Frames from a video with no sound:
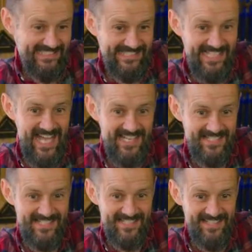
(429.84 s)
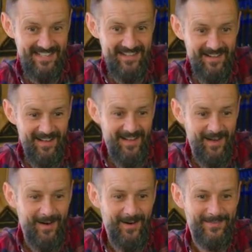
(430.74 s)
Yes.
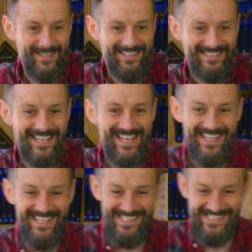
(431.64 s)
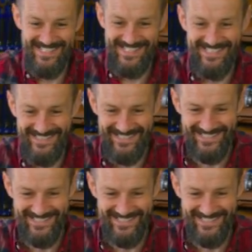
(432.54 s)
Oh, my goodness.